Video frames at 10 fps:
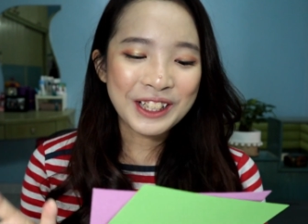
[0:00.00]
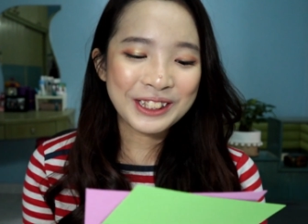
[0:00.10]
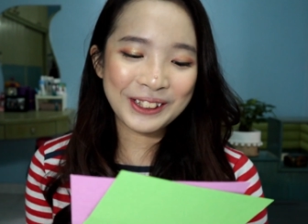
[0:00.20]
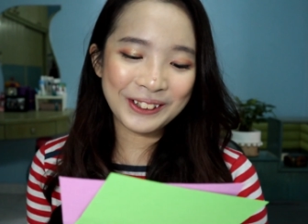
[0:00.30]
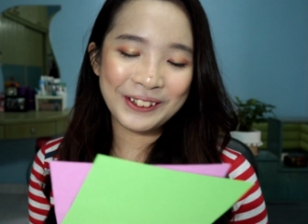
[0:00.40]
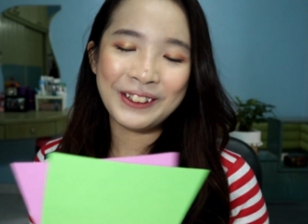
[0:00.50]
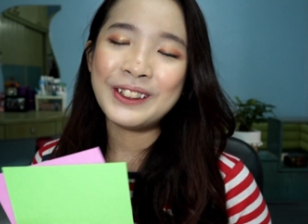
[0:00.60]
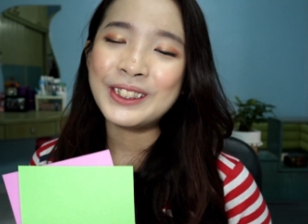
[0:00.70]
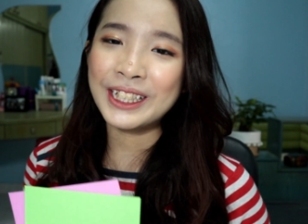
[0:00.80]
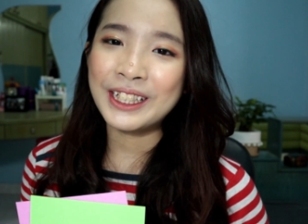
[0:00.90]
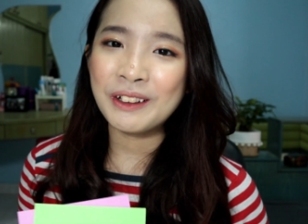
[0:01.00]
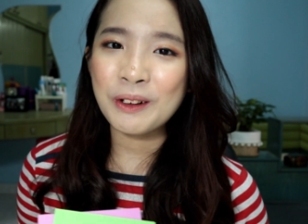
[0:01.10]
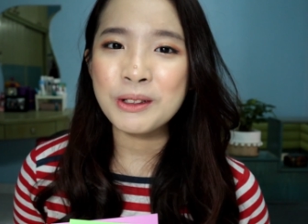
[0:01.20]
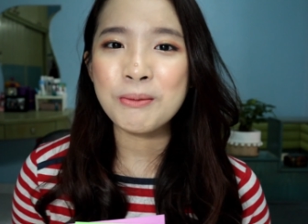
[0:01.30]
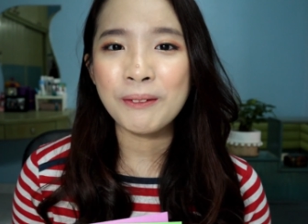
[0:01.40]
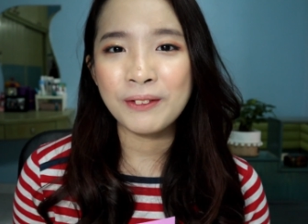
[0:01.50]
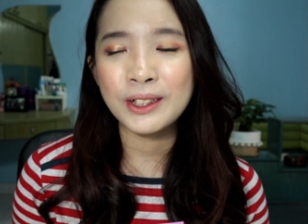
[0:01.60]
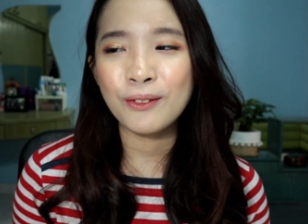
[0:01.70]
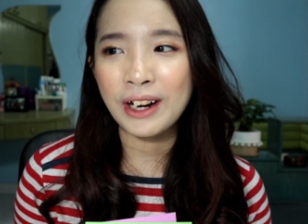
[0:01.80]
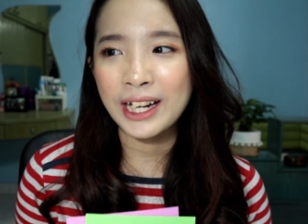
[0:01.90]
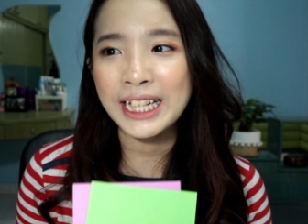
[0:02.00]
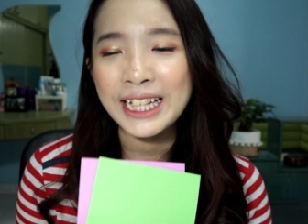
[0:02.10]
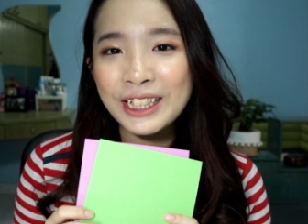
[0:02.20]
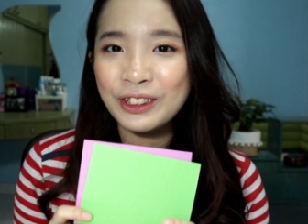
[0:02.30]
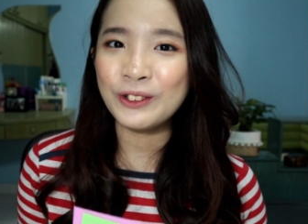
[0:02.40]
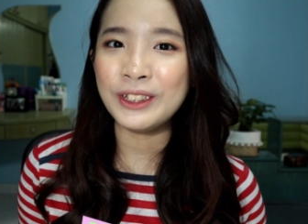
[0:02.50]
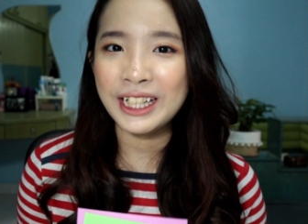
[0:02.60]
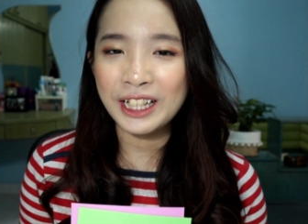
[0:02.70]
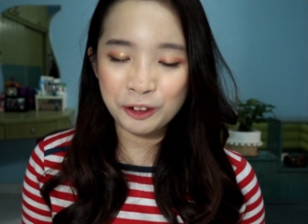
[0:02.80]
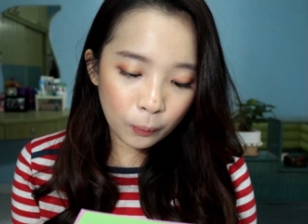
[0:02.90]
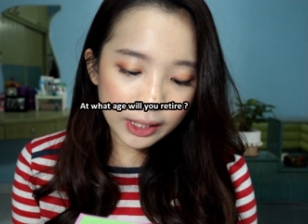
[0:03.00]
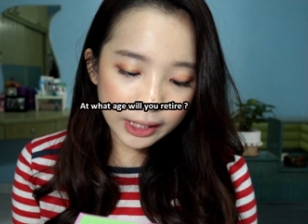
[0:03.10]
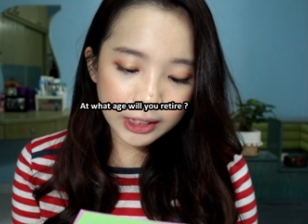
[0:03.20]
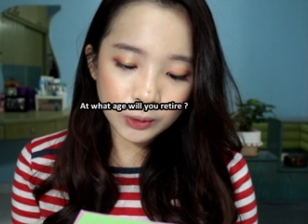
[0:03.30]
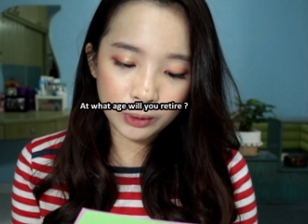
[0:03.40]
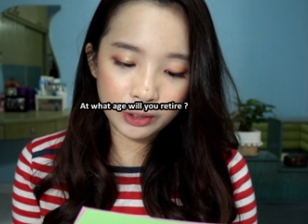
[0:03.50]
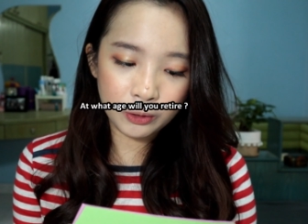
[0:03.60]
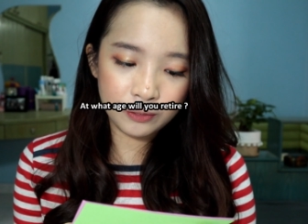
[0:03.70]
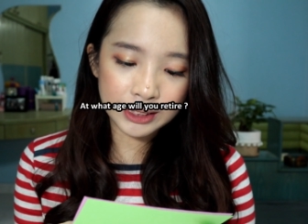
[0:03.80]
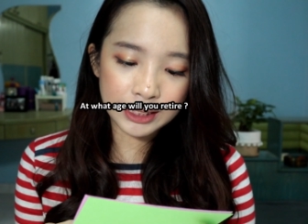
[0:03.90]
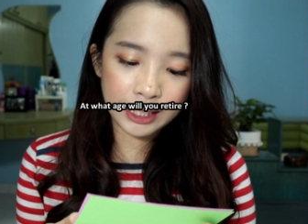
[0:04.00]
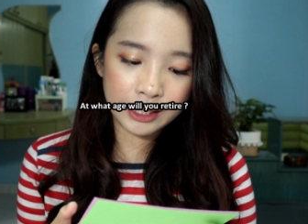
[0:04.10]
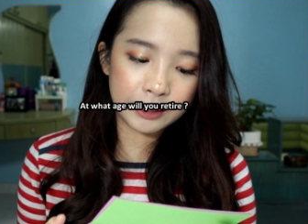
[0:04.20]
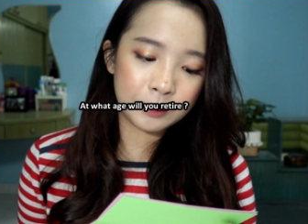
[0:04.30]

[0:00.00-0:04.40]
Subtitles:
So Shakira was my first friend in uni. What age will you retire?